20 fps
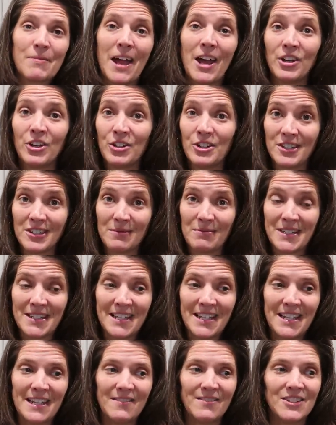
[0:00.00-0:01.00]
on
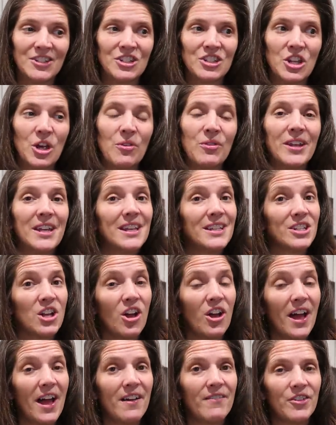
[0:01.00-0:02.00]
Christmas Eve, and so the kids
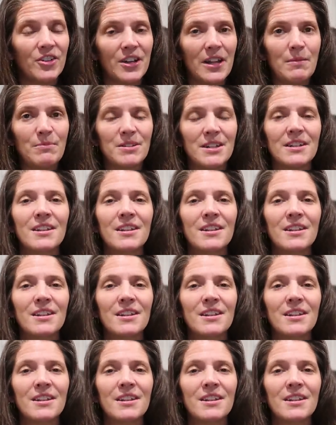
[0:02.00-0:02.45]
all have their names.